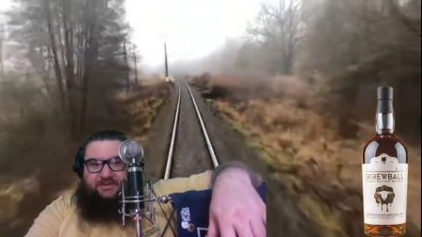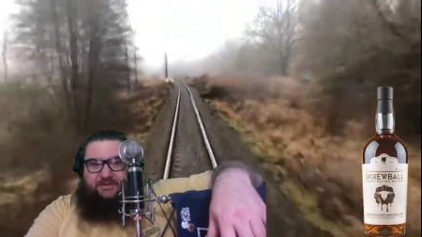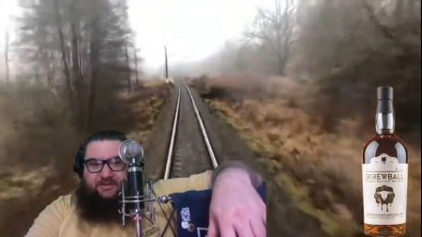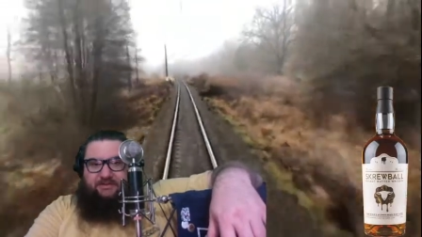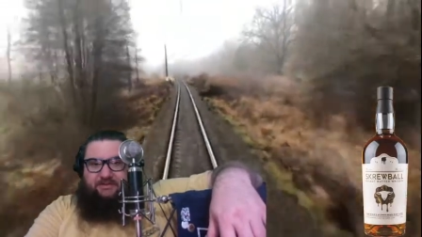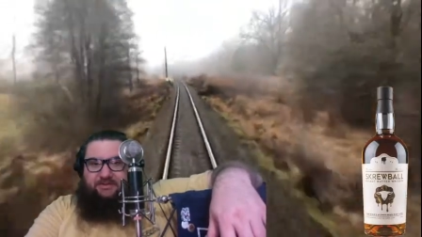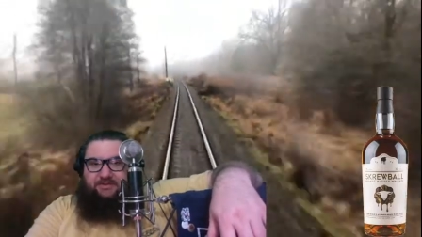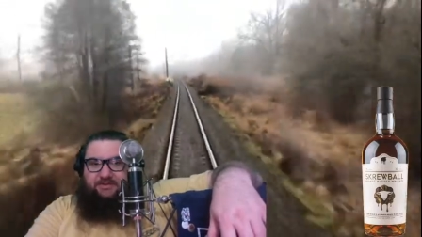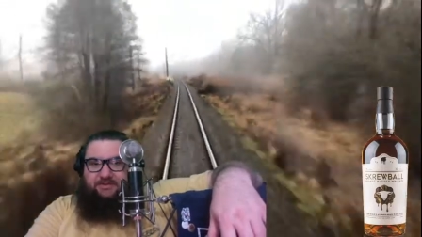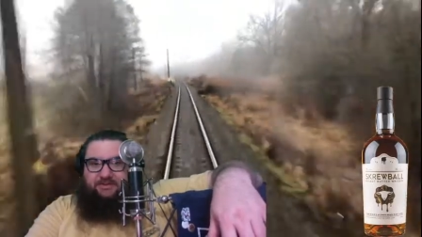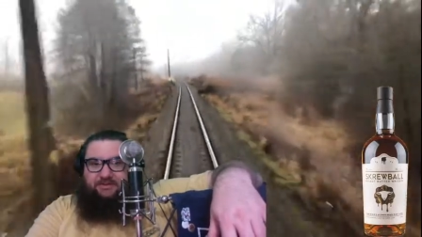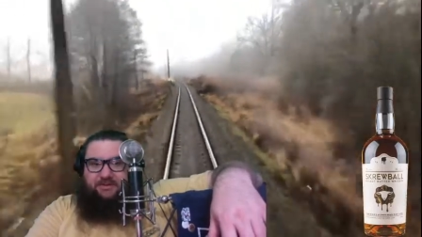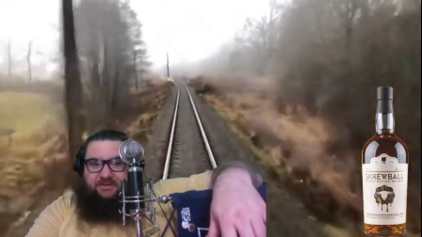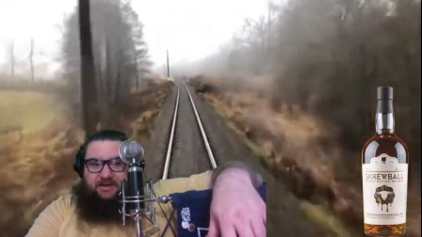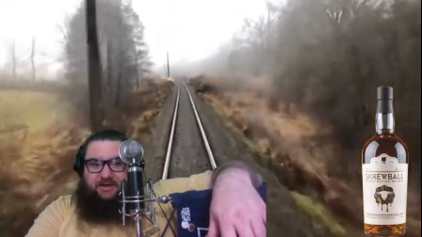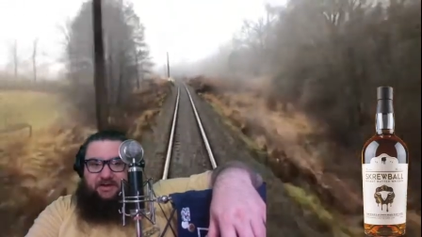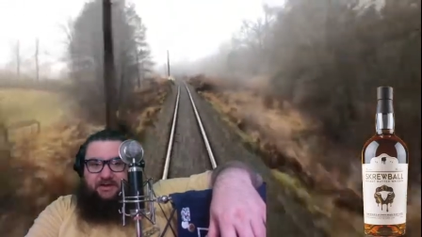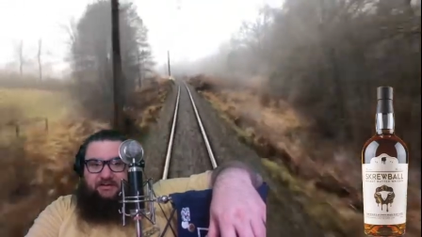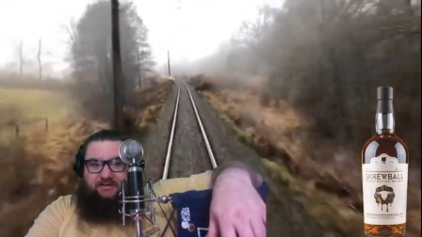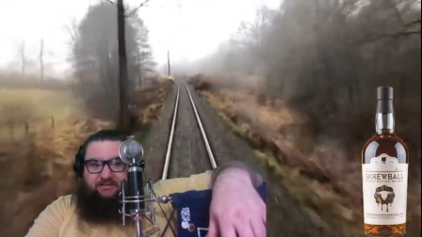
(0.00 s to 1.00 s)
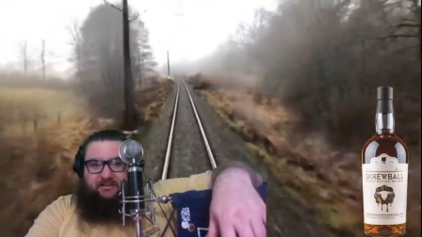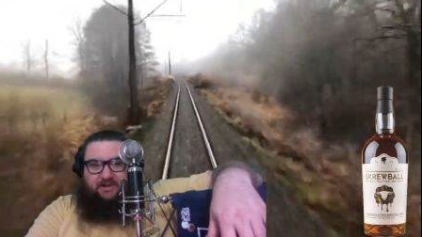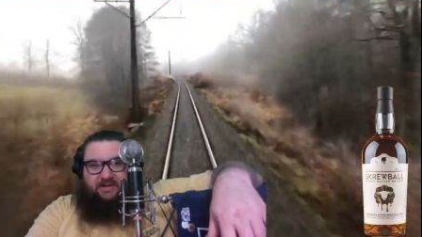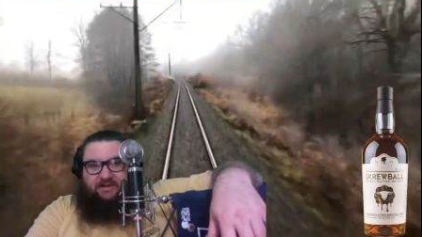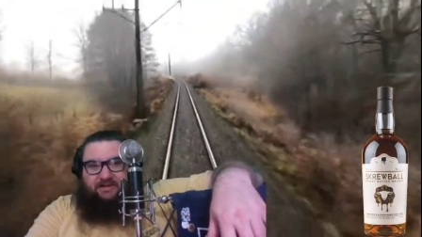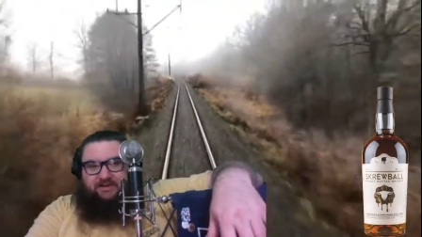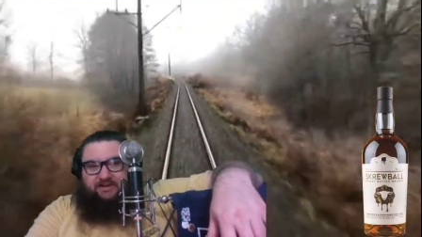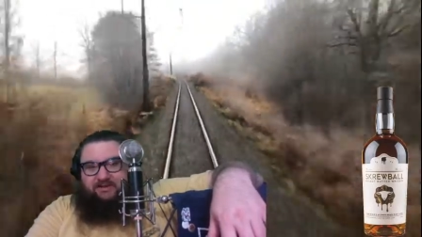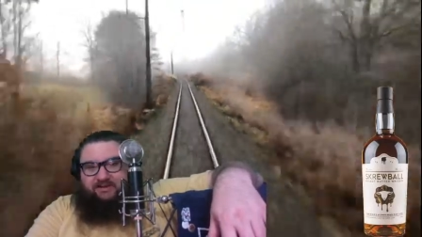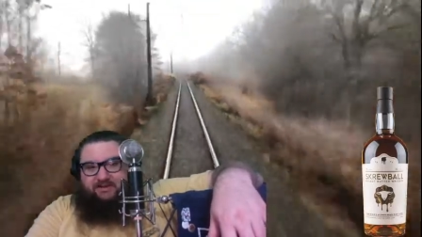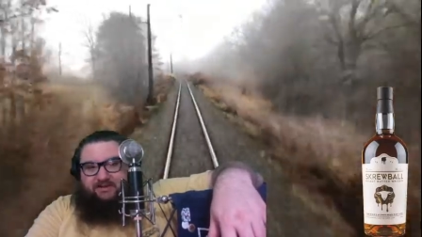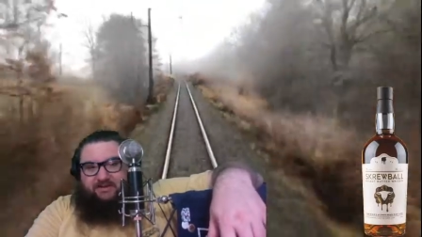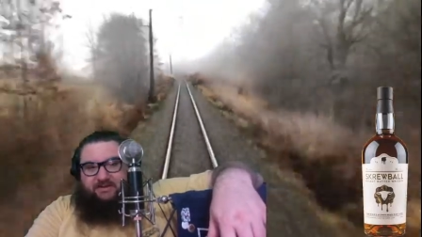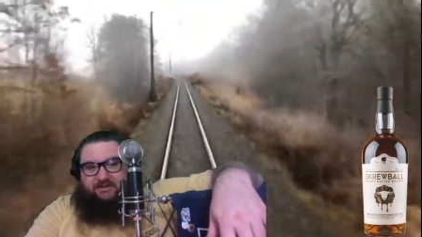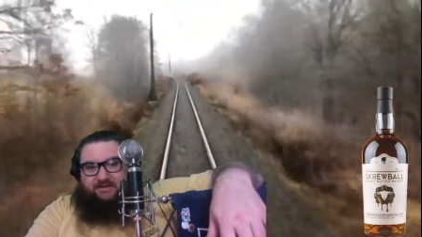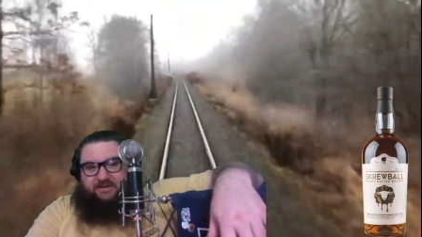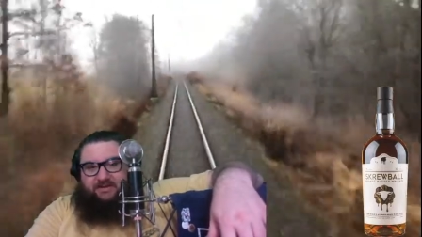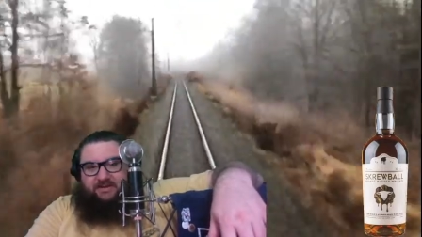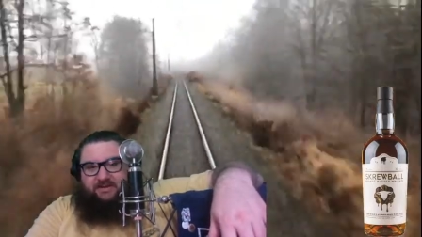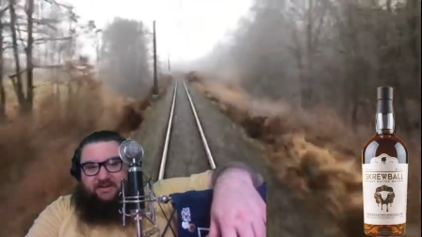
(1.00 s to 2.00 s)
There was no kind of nonsense
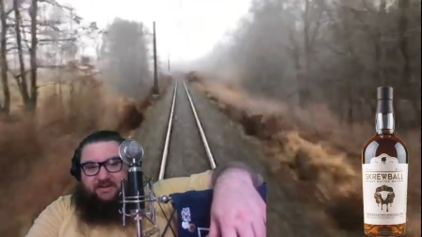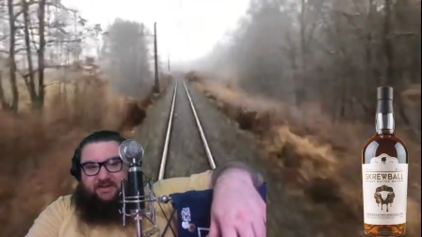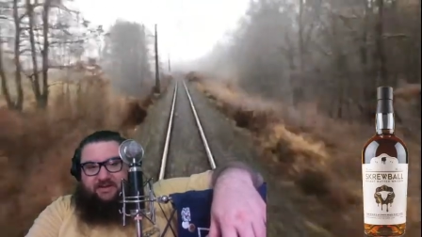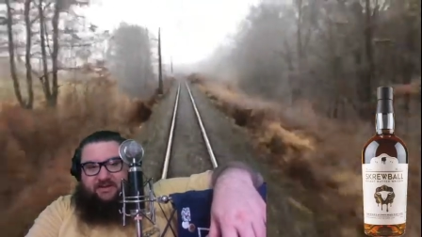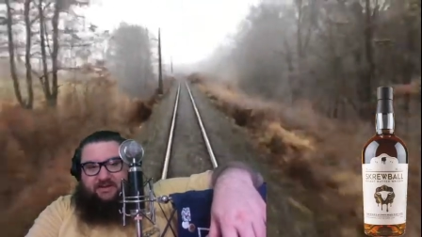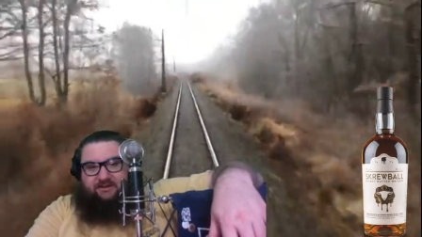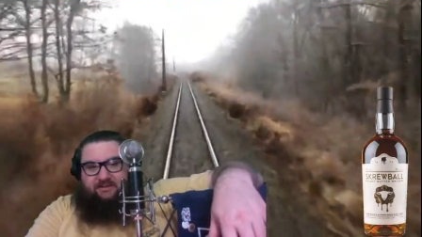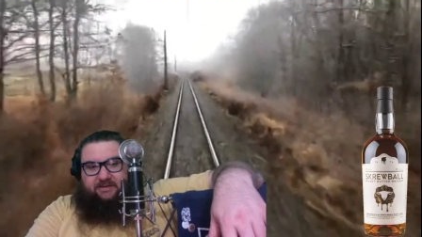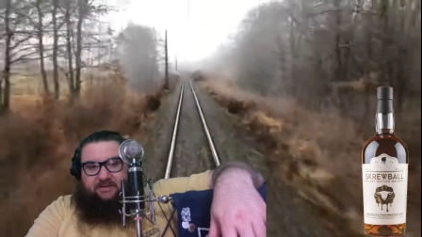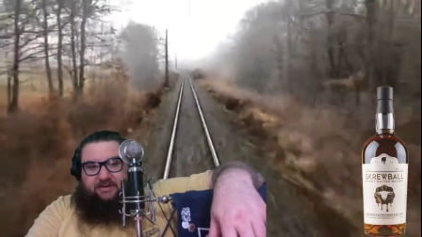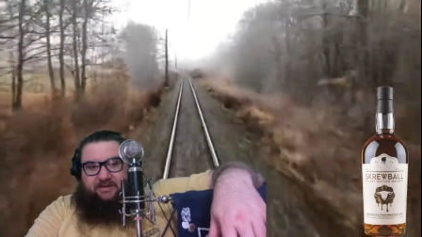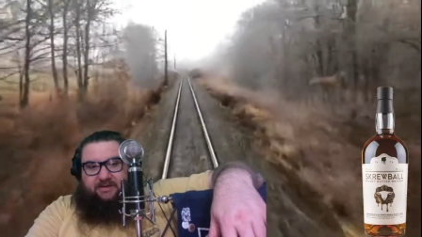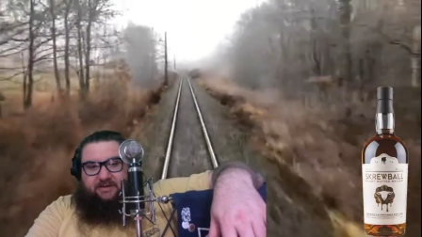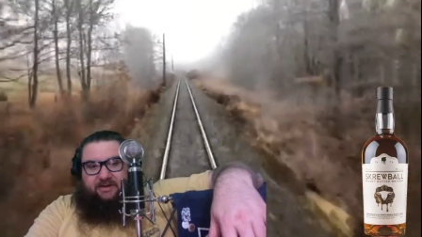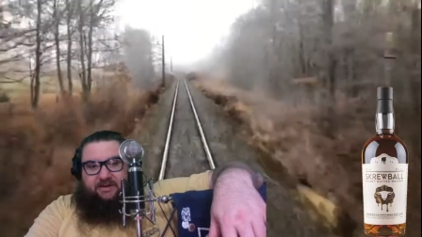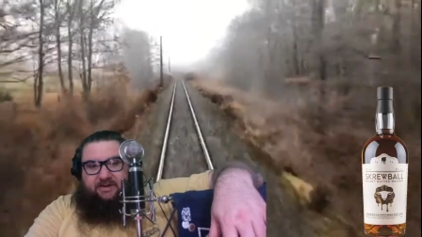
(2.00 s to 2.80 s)
like that. I mean,